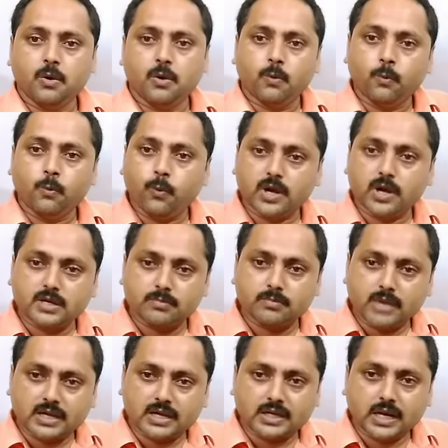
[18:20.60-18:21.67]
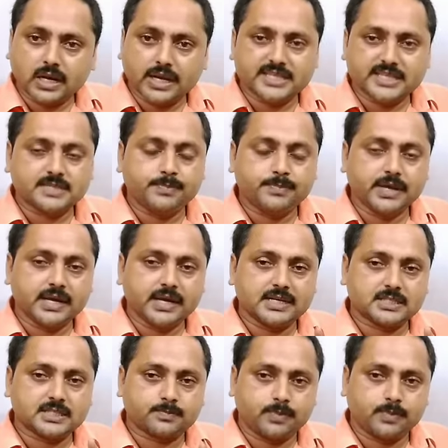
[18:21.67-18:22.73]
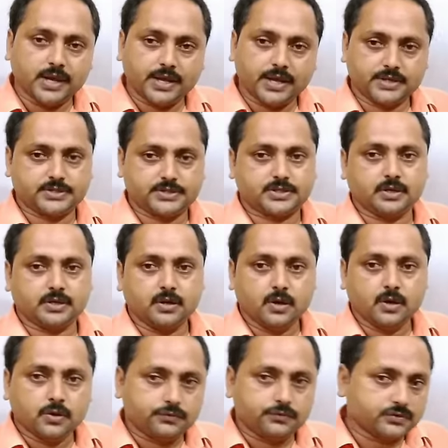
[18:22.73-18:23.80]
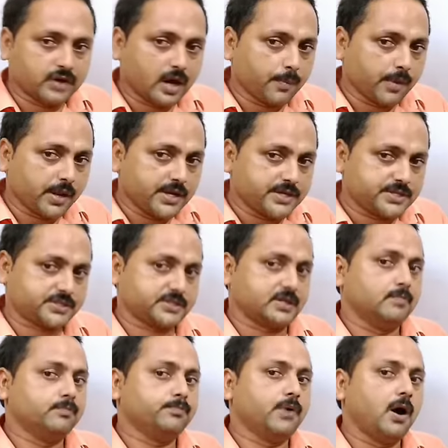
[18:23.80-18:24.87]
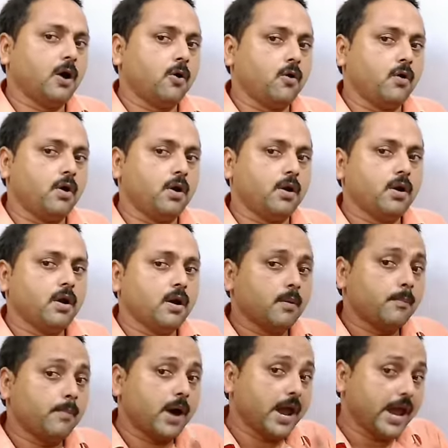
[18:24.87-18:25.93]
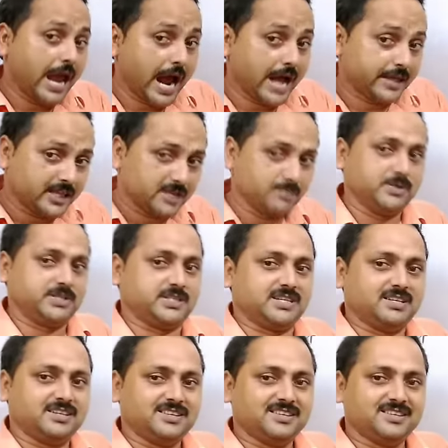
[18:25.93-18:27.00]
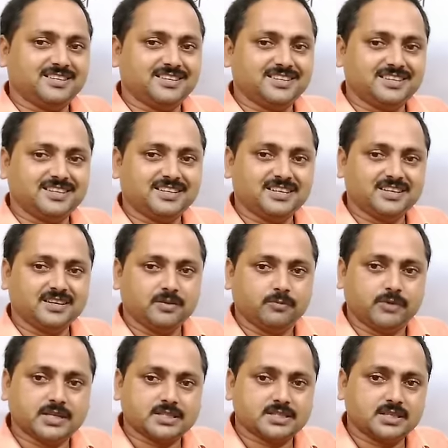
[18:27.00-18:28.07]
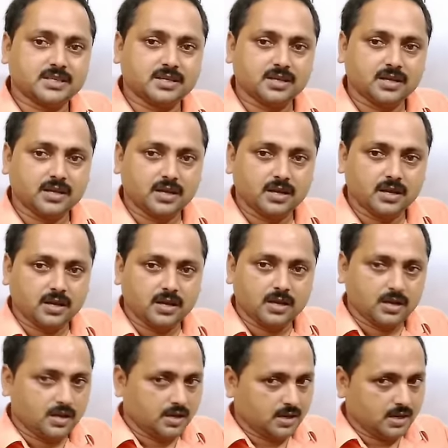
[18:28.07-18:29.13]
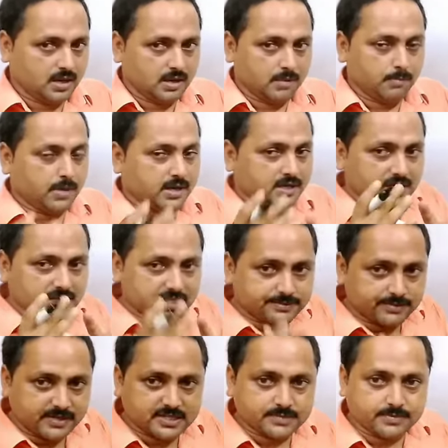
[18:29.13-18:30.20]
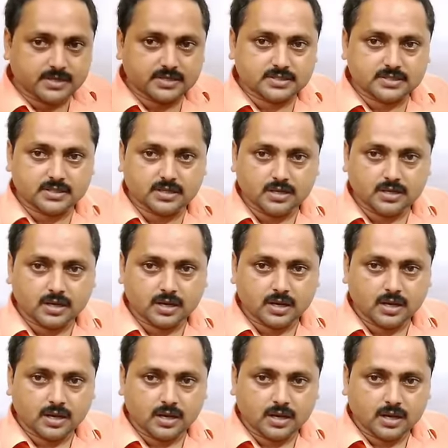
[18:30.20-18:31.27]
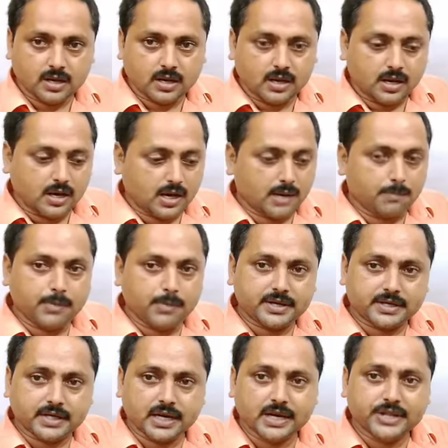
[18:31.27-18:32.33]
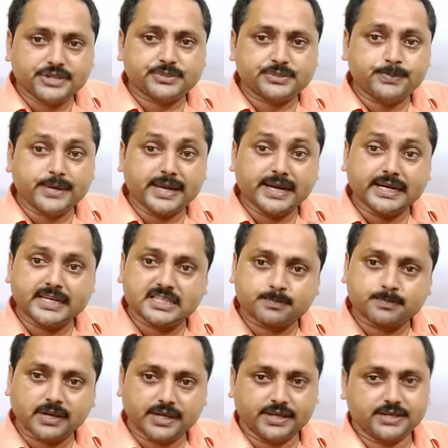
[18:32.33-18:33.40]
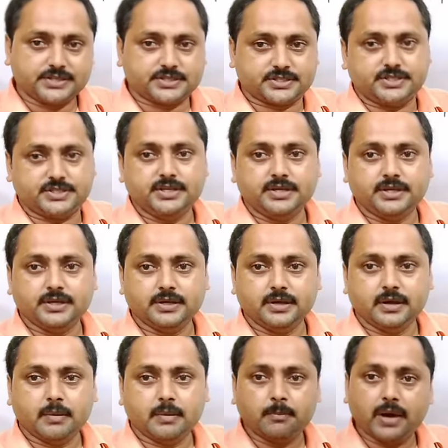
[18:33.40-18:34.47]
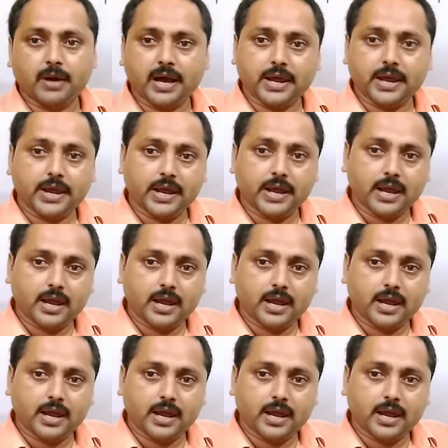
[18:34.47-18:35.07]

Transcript: one metal is being displaced from its compound by other metal. What? Metal displacement. A metal is being displaced by